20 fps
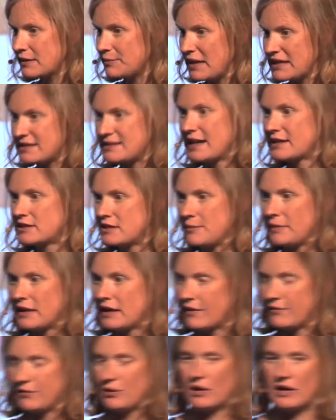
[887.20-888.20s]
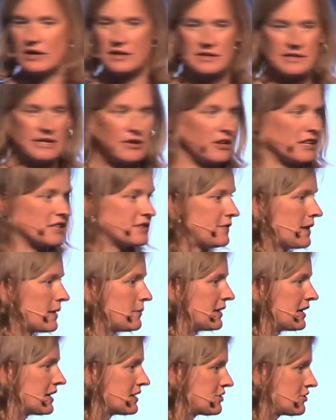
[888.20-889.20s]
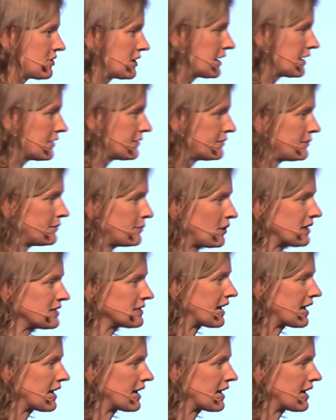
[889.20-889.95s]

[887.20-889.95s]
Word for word: mastectomy if you had a serious family history of breast